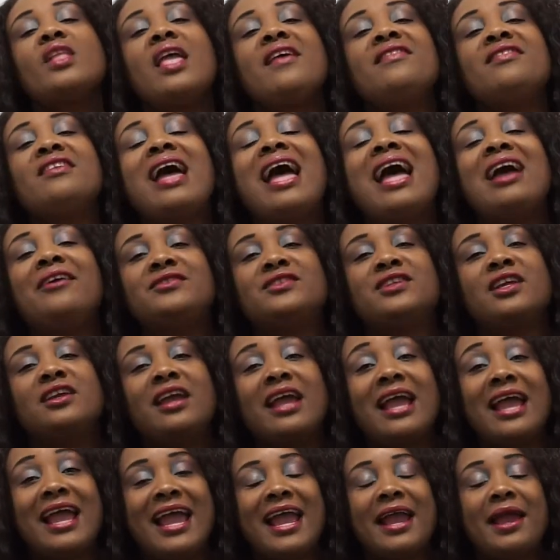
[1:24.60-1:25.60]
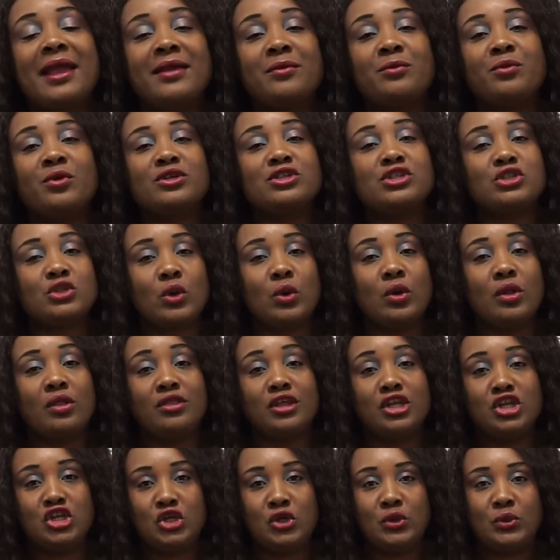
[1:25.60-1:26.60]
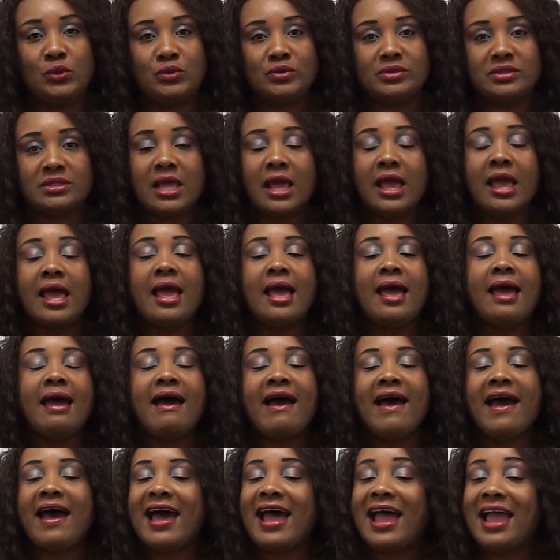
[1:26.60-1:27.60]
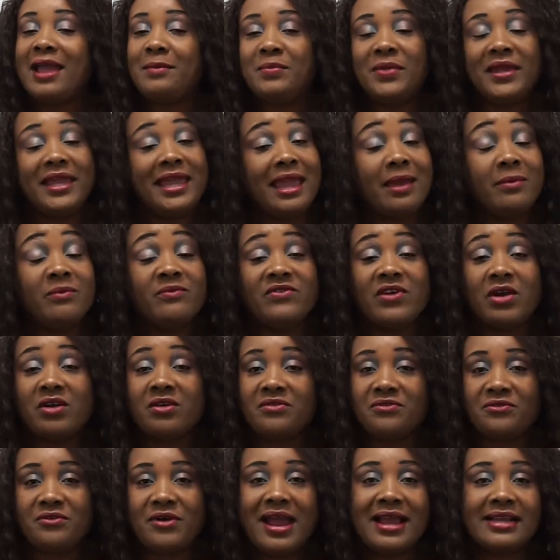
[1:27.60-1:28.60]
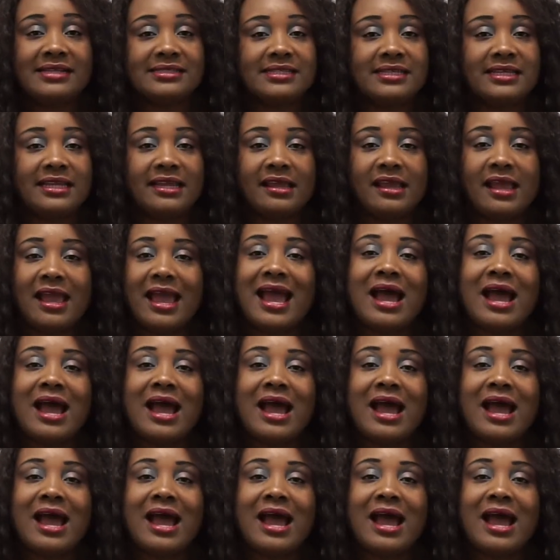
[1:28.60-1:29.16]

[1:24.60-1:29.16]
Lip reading: So after I was told the news, I became very frantic.